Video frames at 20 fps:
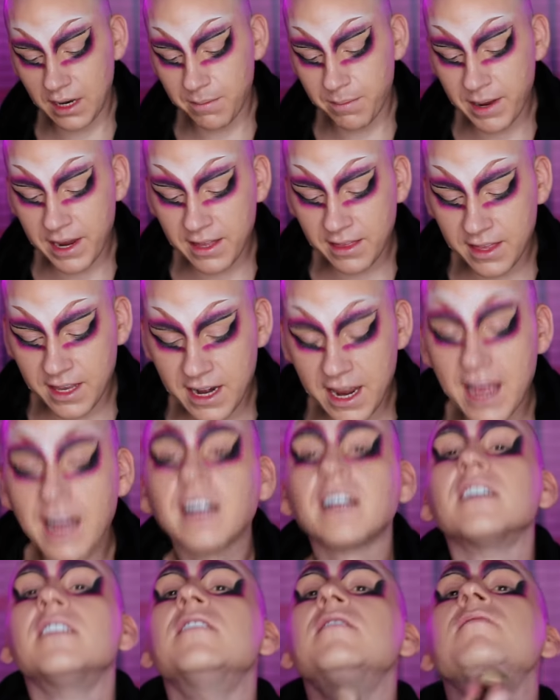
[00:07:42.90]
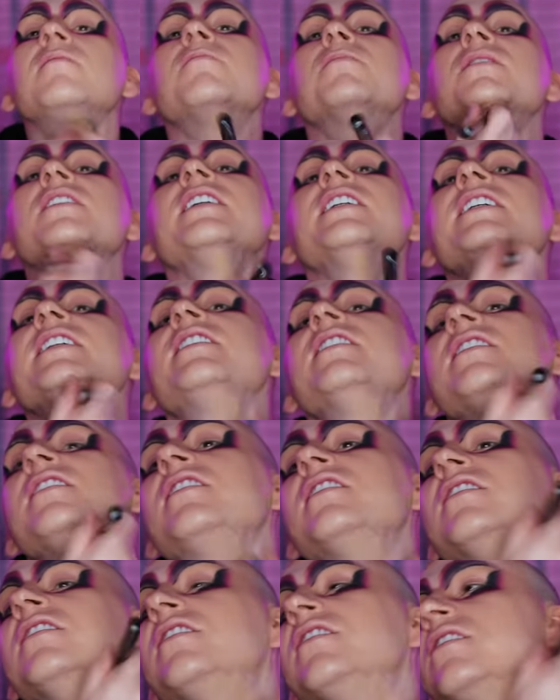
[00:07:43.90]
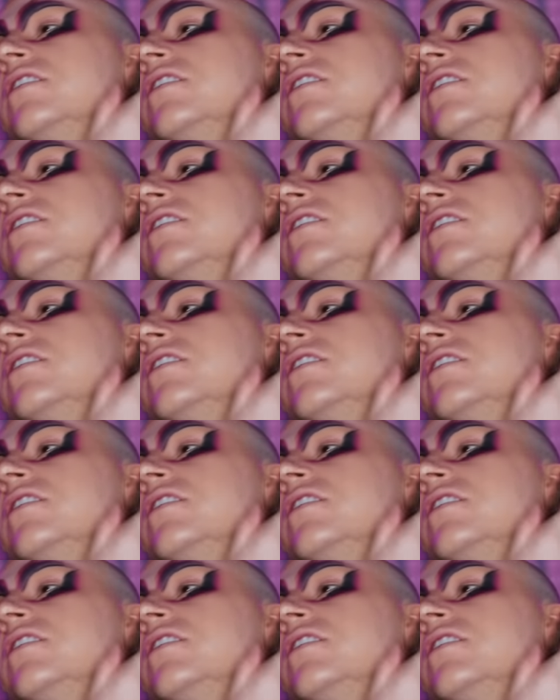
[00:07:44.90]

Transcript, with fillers: And paint the neck, please.